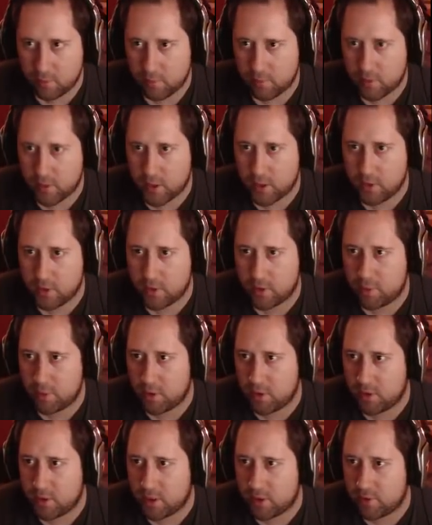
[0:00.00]

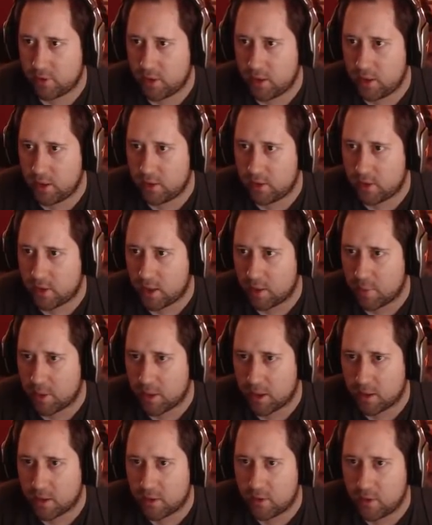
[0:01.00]
Huntsman definitely needs to get
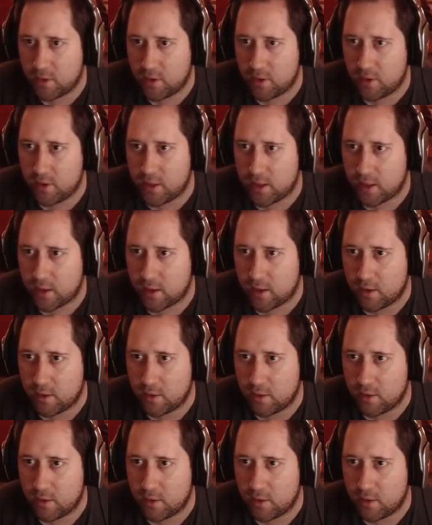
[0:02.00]
back because he's knackered.